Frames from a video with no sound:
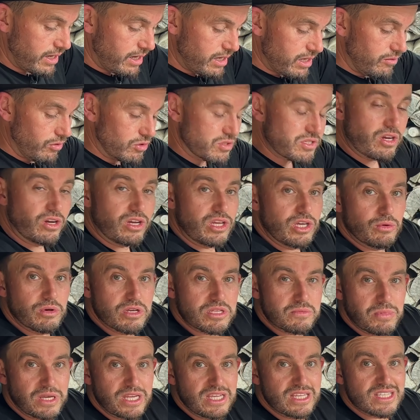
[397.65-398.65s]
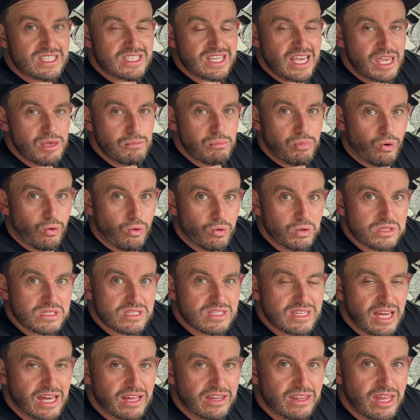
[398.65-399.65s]
You've also got USB-C ports
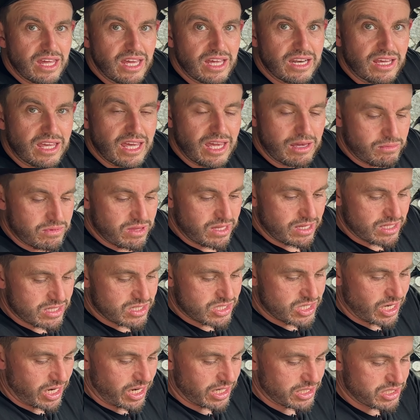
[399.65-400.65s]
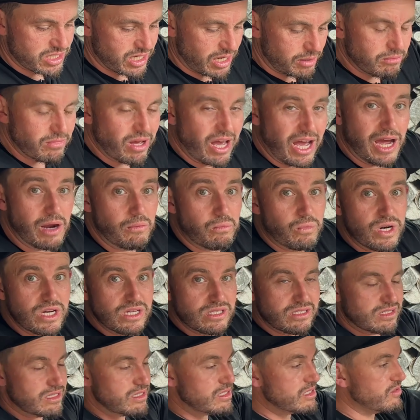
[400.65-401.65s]
down there to keep things charged up.
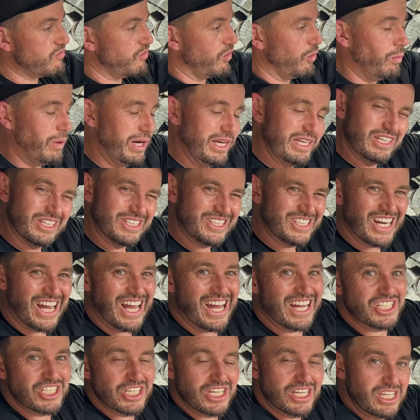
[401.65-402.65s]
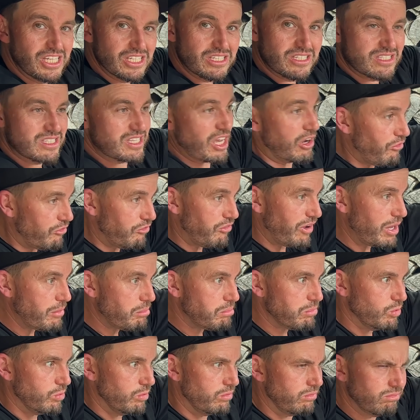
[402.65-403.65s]
Armrests for when you're charging yourself up
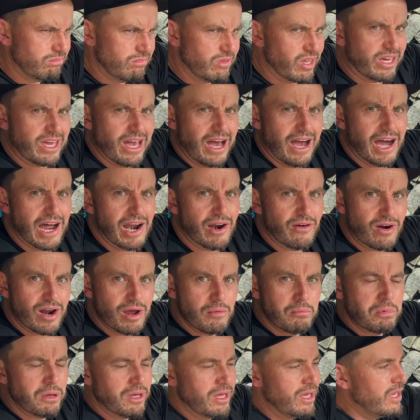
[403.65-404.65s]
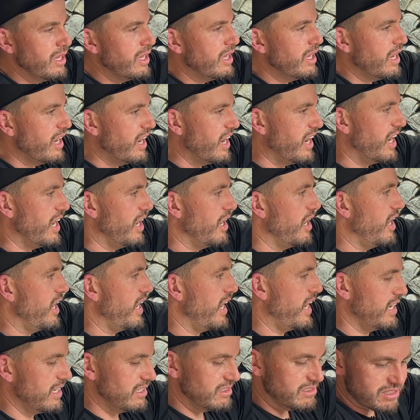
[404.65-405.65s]
or the car up,
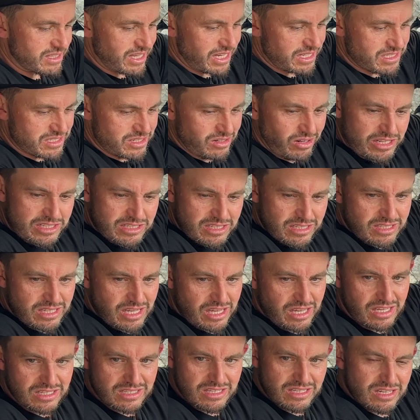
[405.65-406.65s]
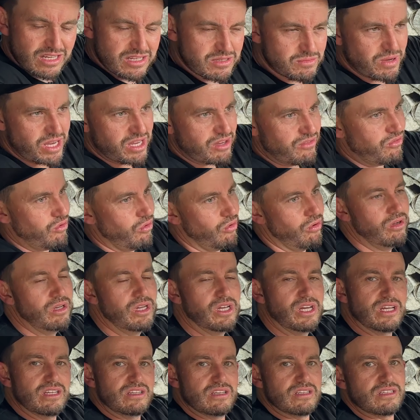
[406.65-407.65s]
and that's nice to see because it does make for
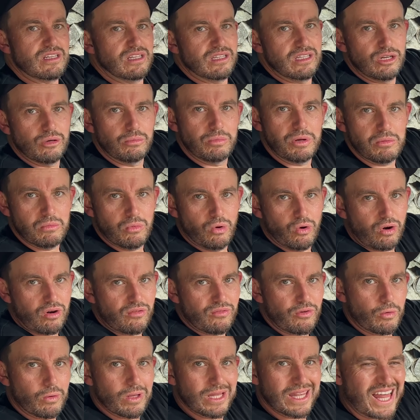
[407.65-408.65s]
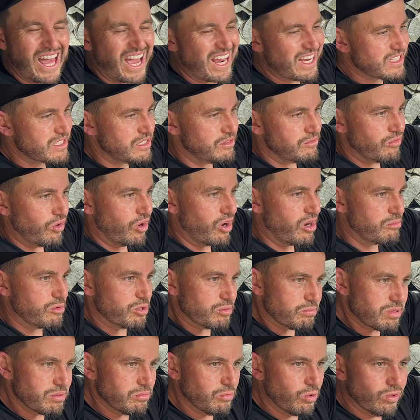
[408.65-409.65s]
just a little bit more of a relaxed environment,
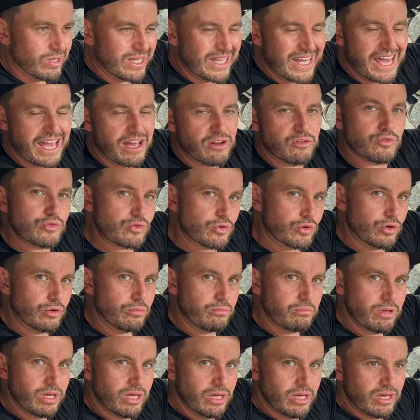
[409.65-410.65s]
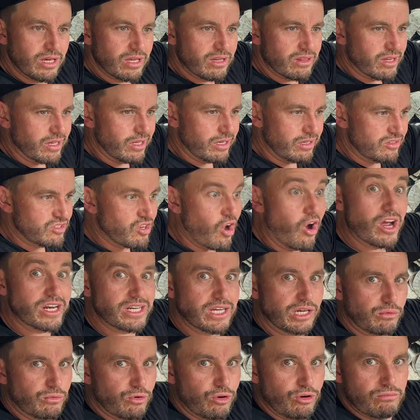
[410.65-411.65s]
a bit more lounge room than
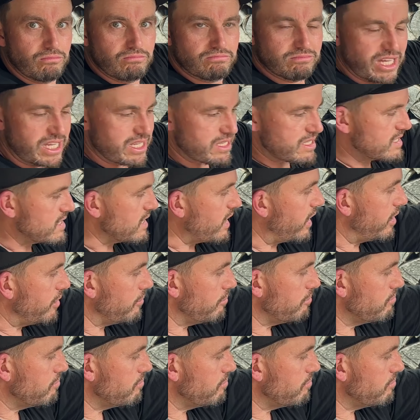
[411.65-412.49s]
dining room, let's say.